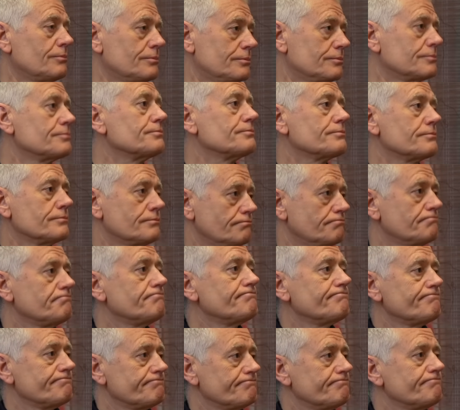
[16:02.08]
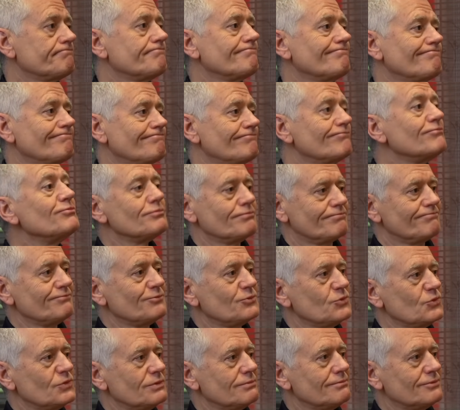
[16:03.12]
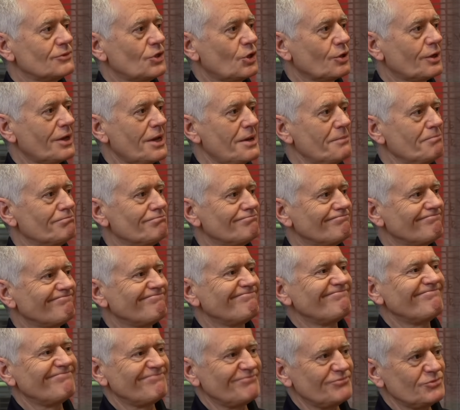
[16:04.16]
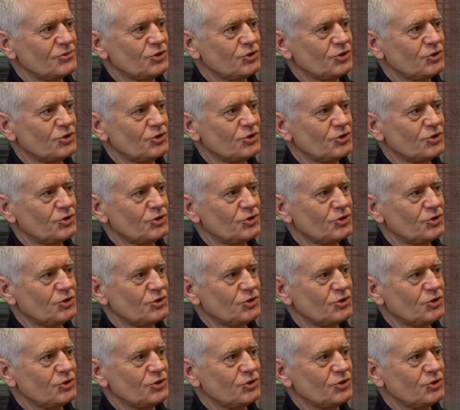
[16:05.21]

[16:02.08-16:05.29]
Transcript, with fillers: That was Mark Clampin, Director of the Astrophysics